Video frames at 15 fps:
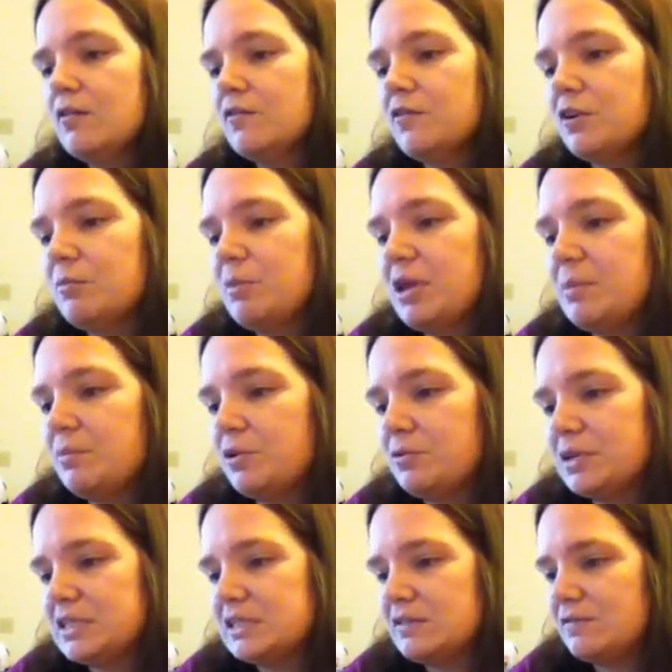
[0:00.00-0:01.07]
for people
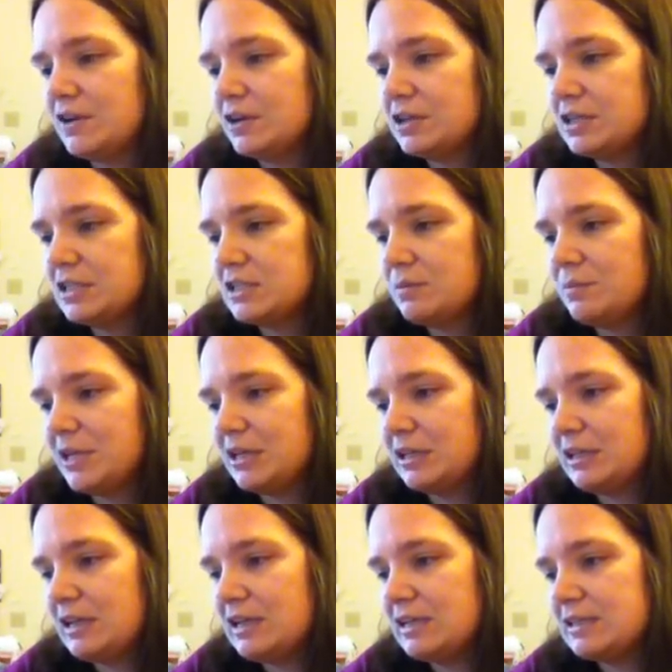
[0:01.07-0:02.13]
with severe
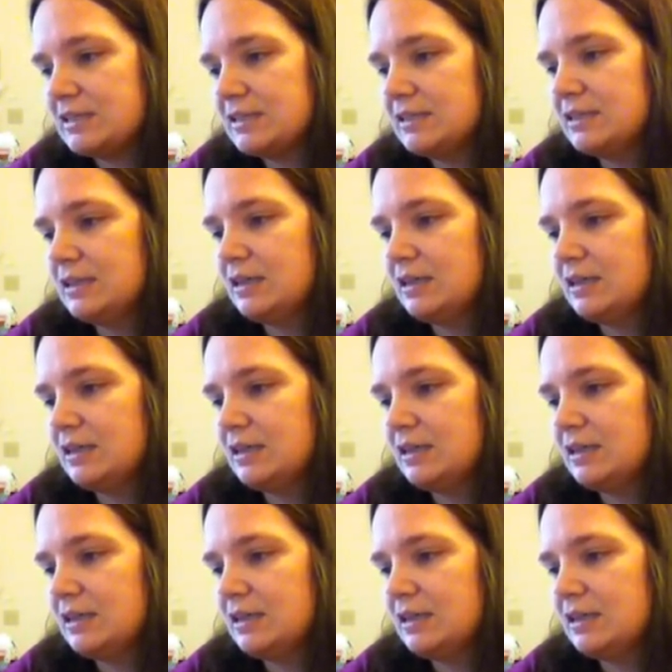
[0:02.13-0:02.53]
disabilities